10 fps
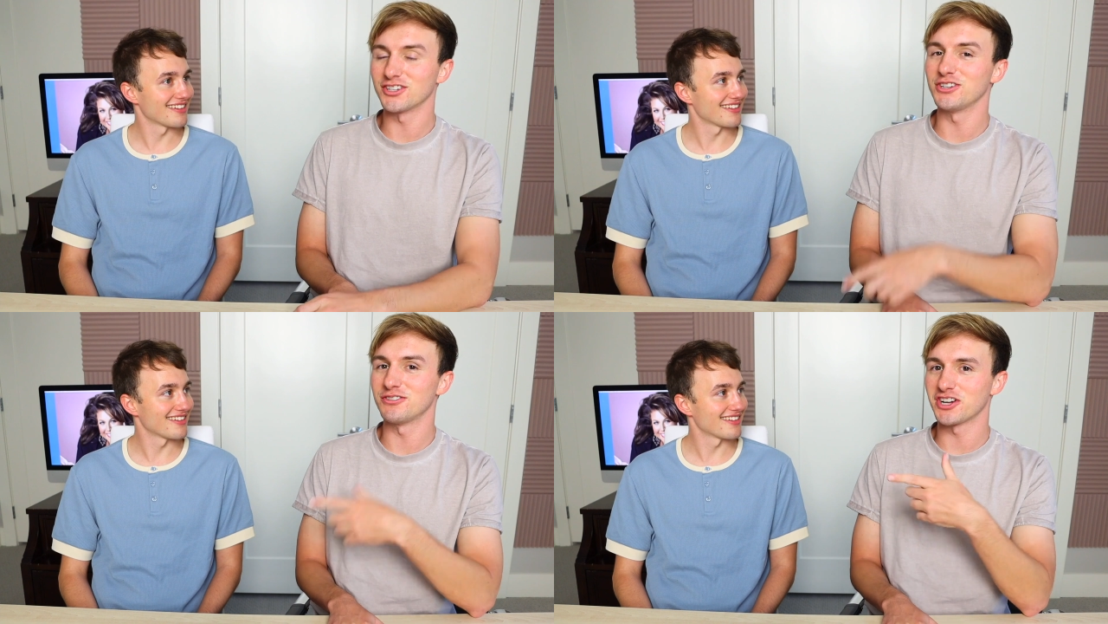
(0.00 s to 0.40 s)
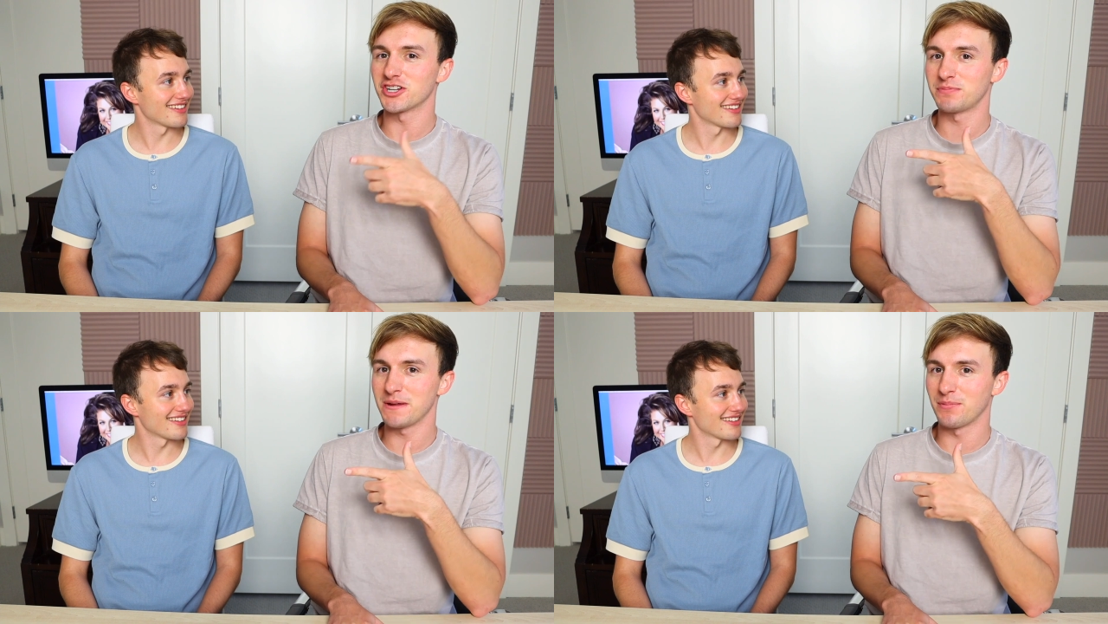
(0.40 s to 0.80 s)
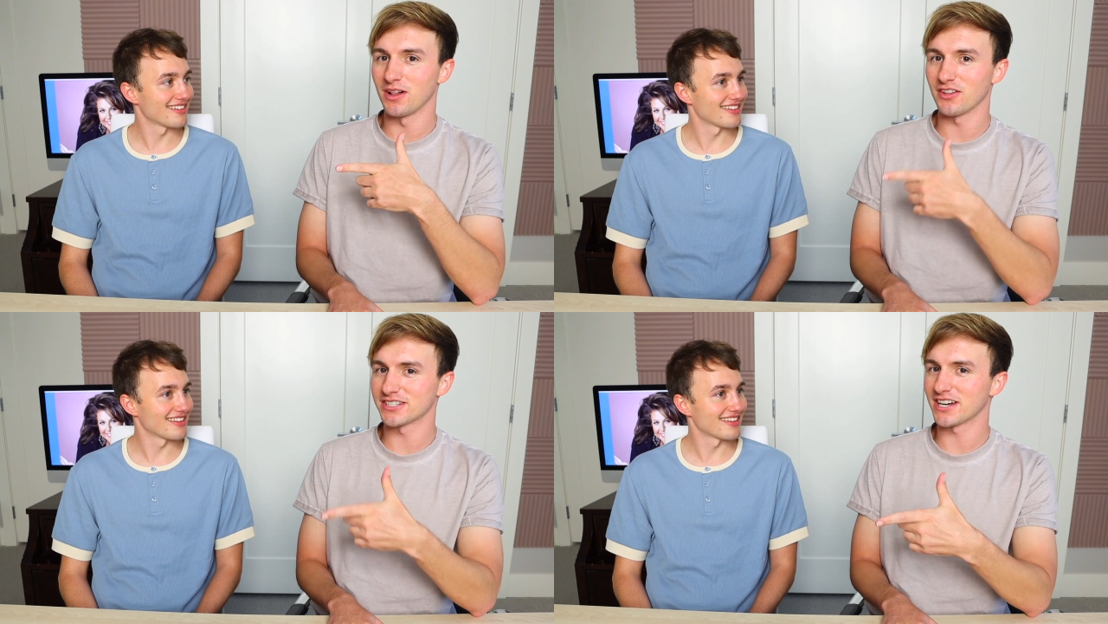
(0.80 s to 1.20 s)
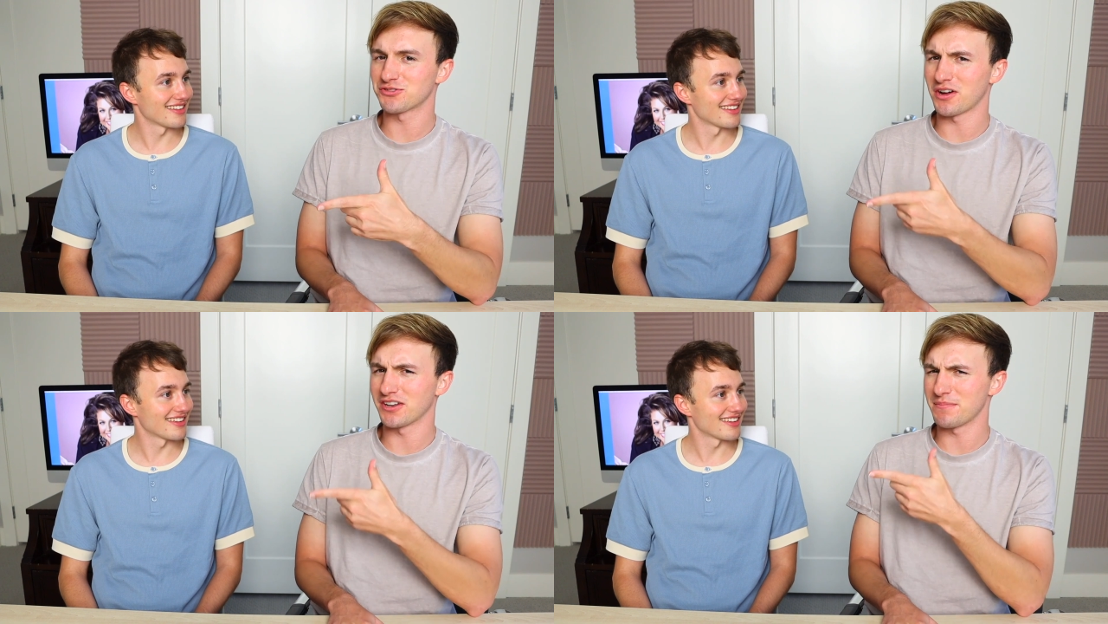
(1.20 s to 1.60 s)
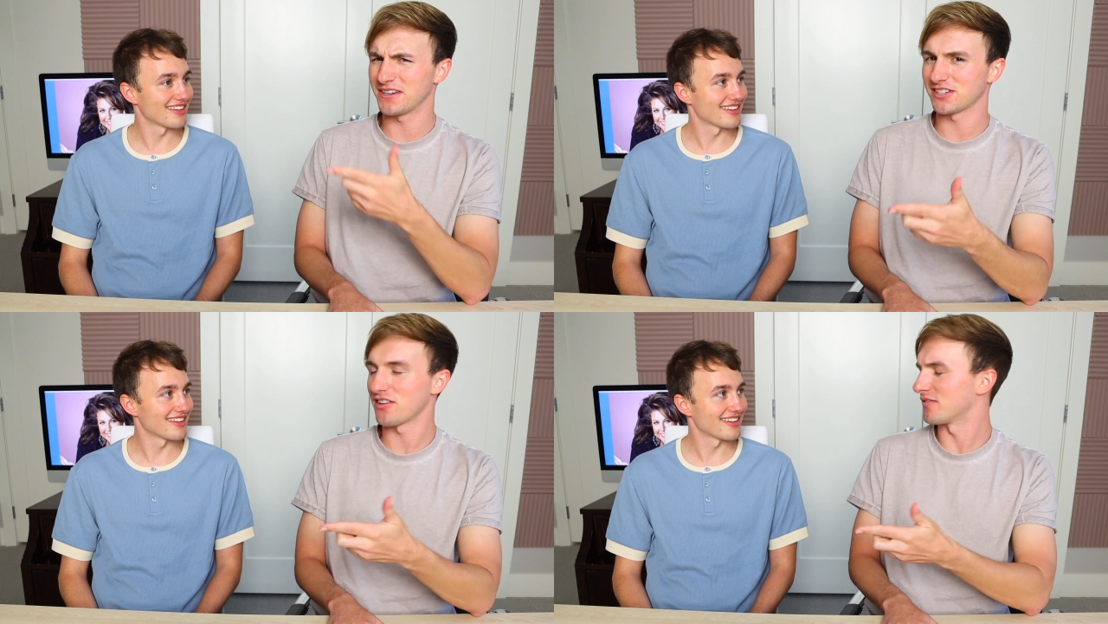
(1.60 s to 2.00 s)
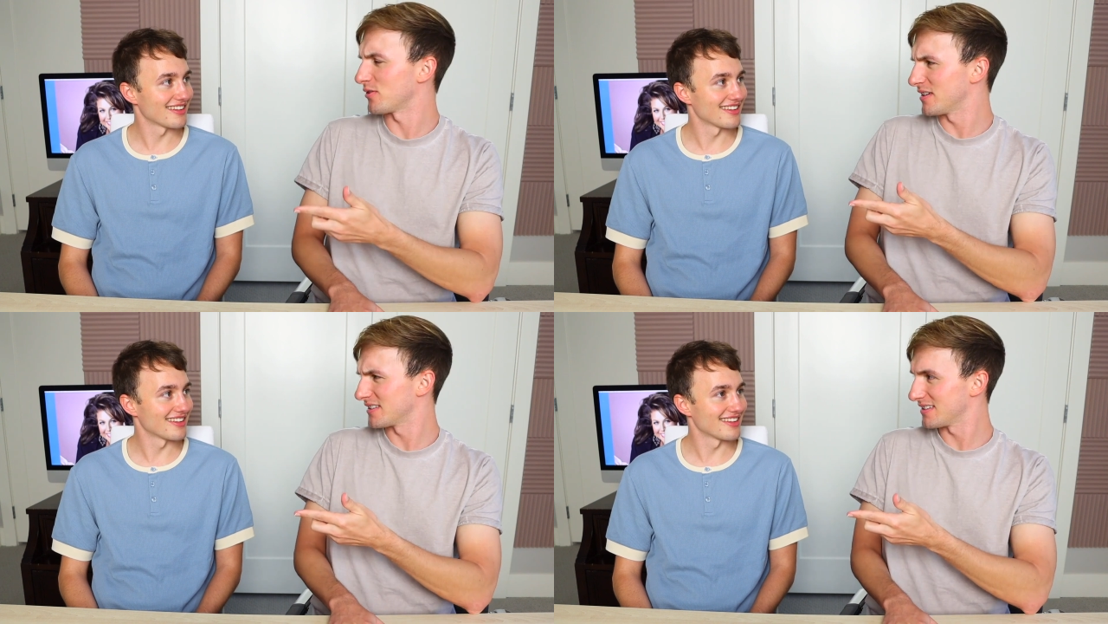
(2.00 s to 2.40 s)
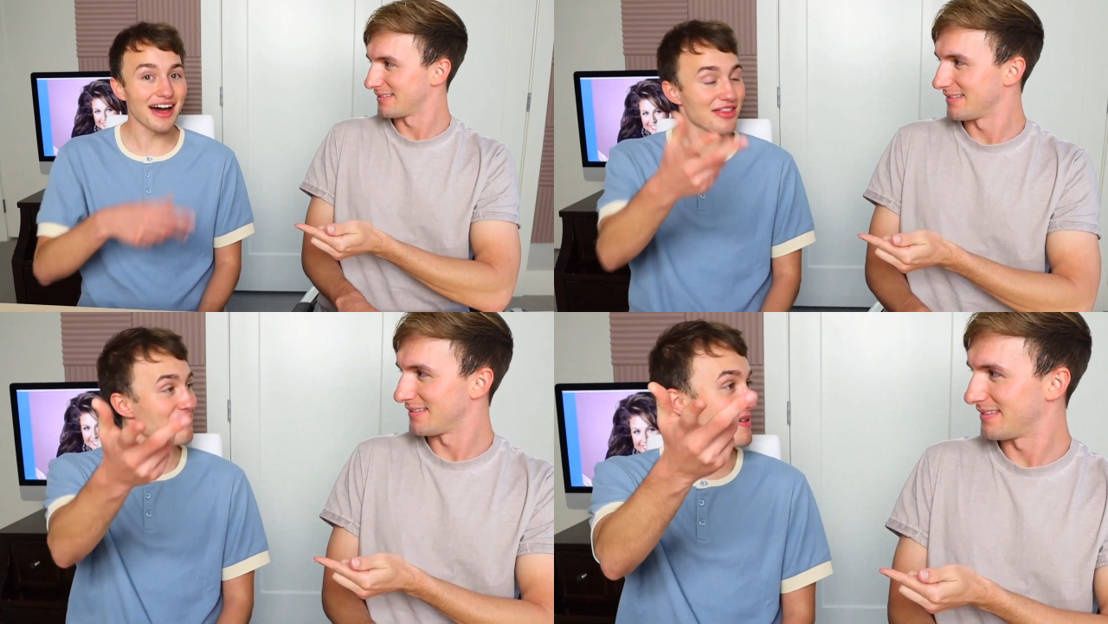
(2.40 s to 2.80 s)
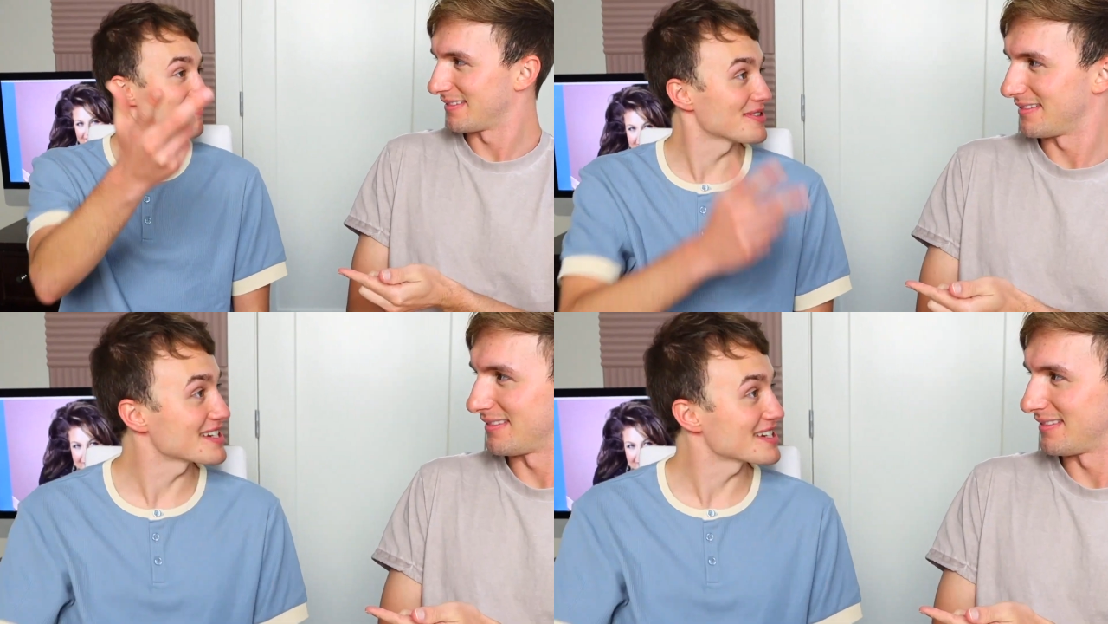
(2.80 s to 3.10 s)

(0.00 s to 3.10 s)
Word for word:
Speaker 1: you judge people on their sexuality based on their voice. Other people